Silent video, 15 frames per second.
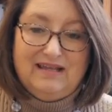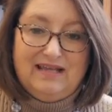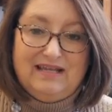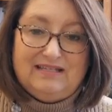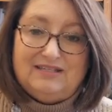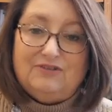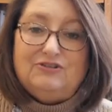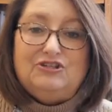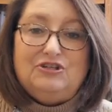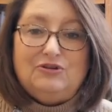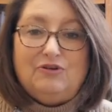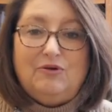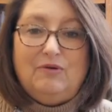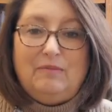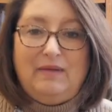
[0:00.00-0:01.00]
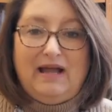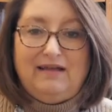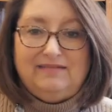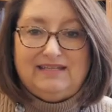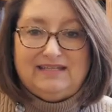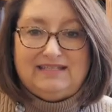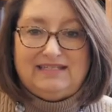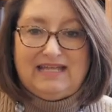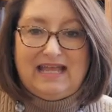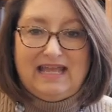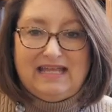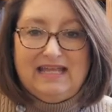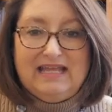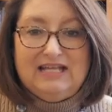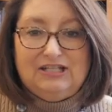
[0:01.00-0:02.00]
So as you go about this
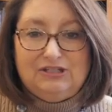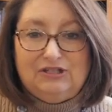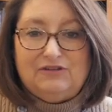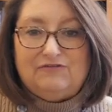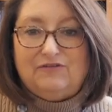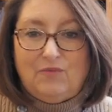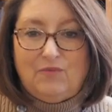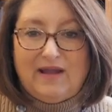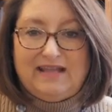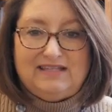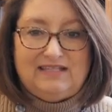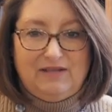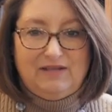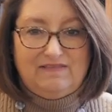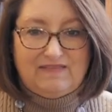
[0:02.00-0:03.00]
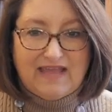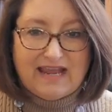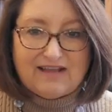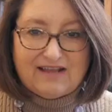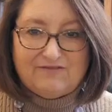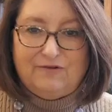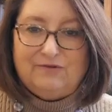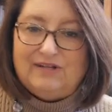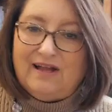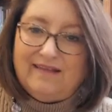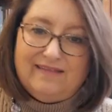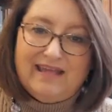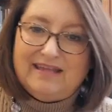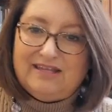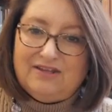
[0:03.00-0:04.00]
day, look for ways to be thankful.
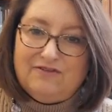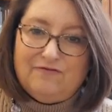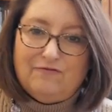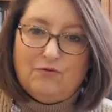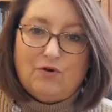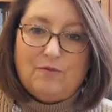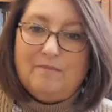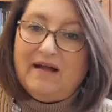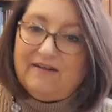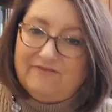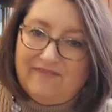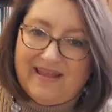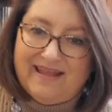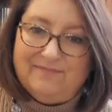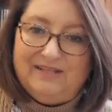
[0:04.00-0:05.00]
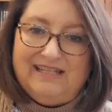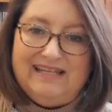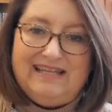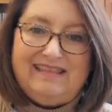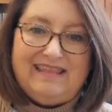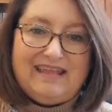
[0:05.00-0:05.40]
God, thank you for my family.